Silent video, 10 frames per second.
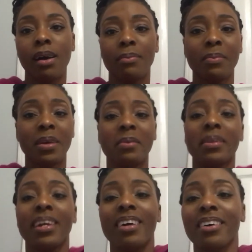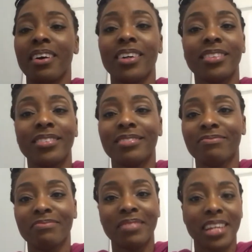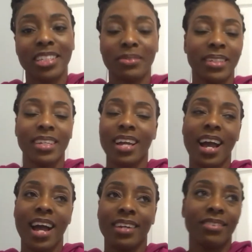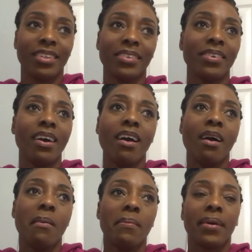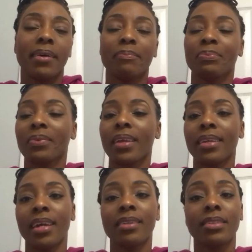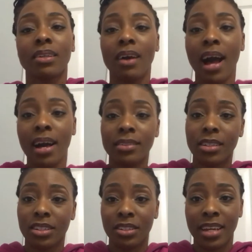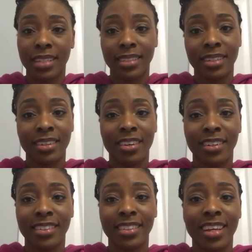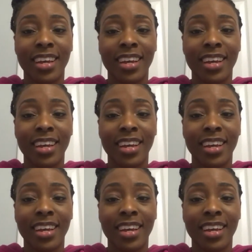Maybe I'll call next week. I don't know. But yeah, so I'll talk to you guys later on.